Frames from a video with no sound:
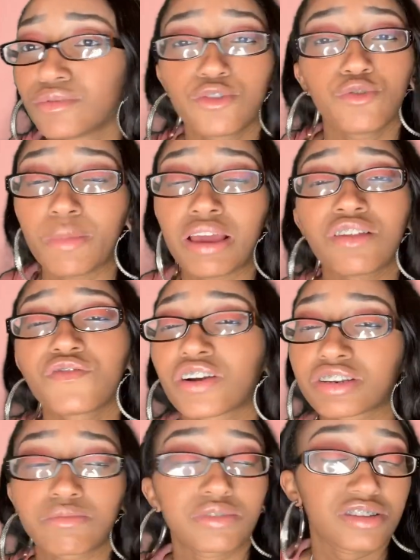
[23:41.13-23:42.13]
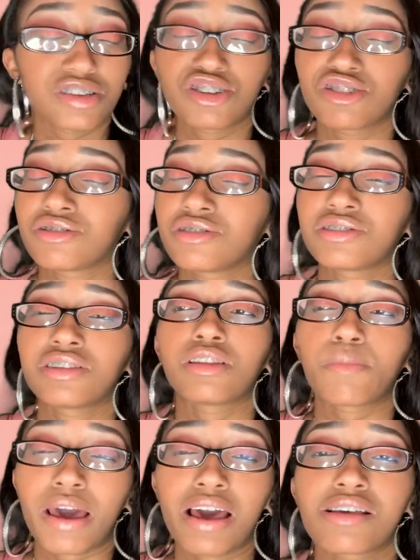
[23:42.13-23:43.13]
who made fucked up decisions in
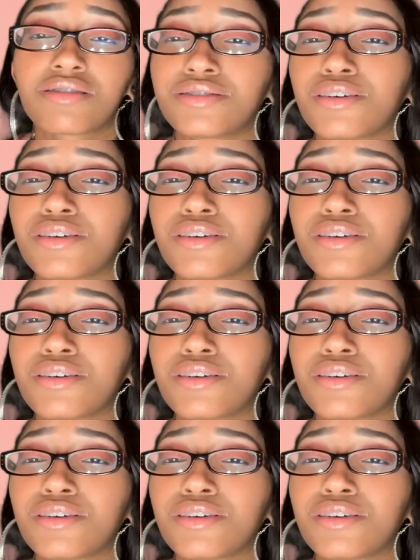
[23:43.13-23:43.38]
the past.